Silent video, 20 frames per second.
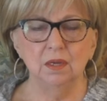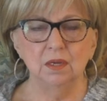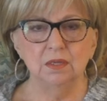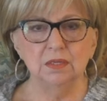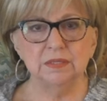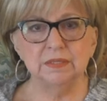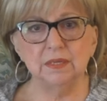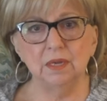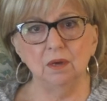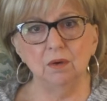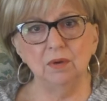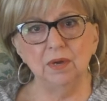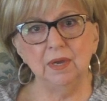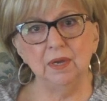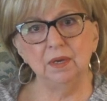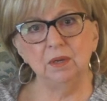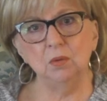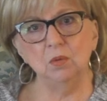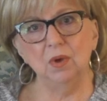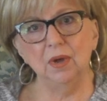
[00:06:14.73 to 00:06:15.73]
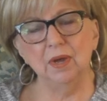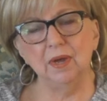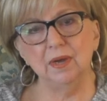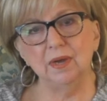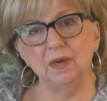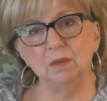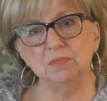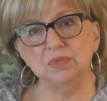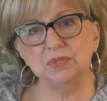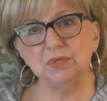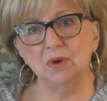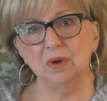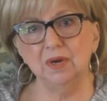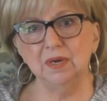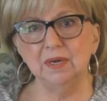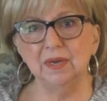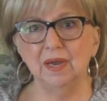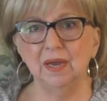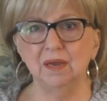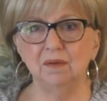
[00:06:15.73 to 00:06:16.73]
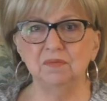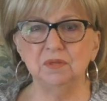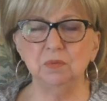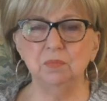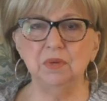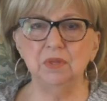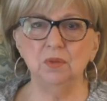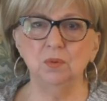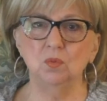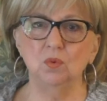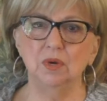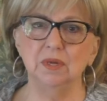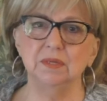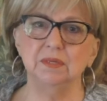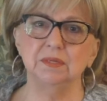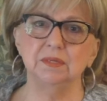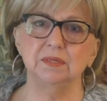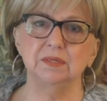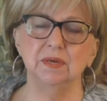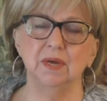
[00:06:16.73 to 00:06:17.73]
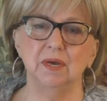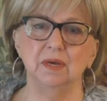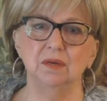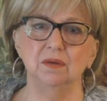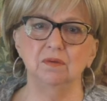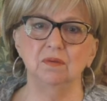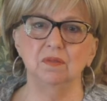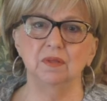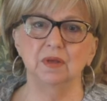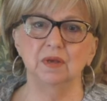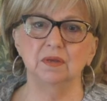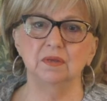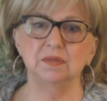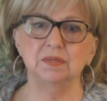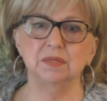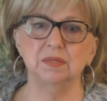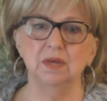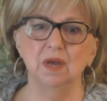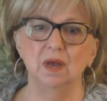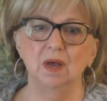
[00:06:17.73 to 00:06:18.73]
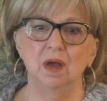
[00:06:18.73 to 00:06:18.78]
So anyway, I'm sorry to have to be the one to tell you this.